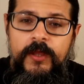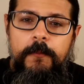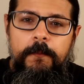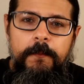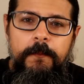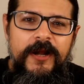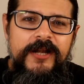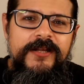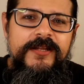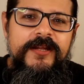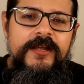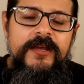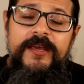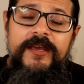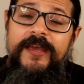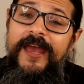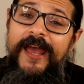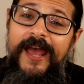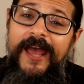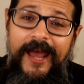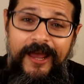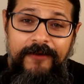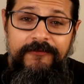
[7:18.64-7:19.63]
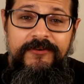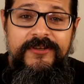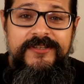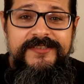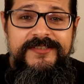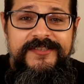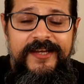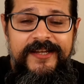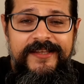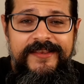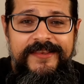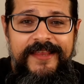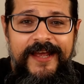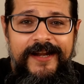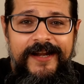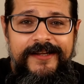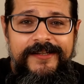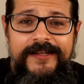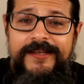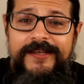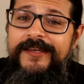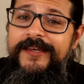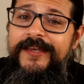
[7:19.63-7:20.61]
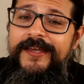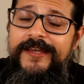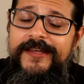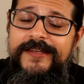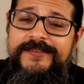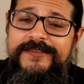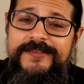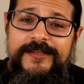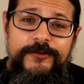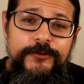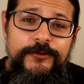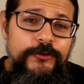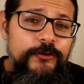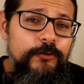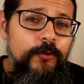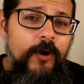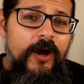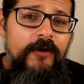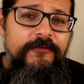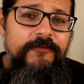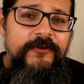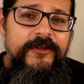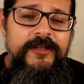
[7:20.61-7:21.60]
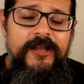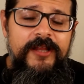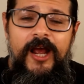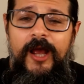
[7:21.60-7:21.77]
But having said that, it's a new oven.